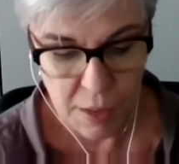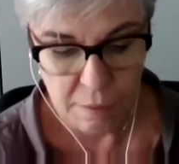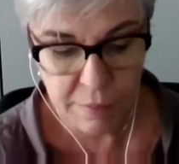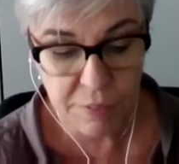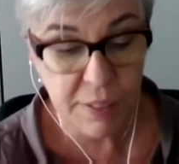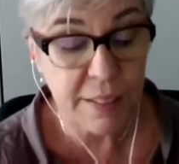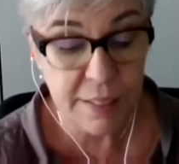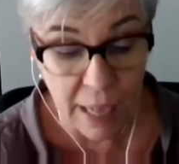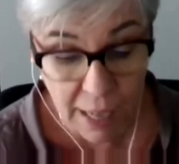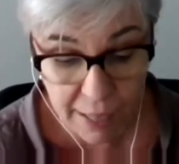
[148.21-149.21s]
we will
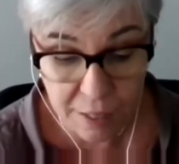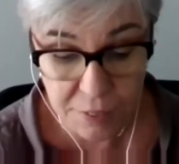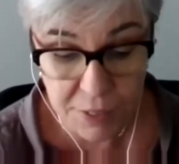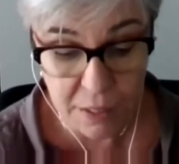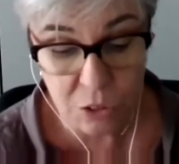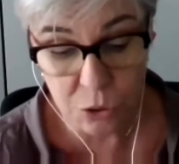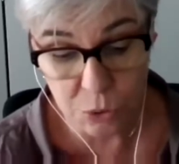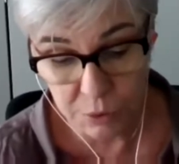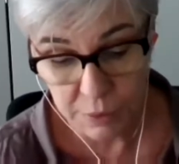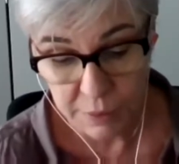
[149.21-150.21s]
dive
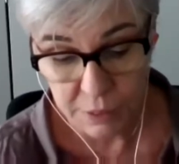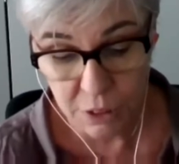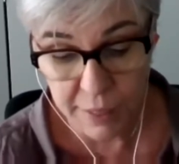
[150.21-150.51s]
into the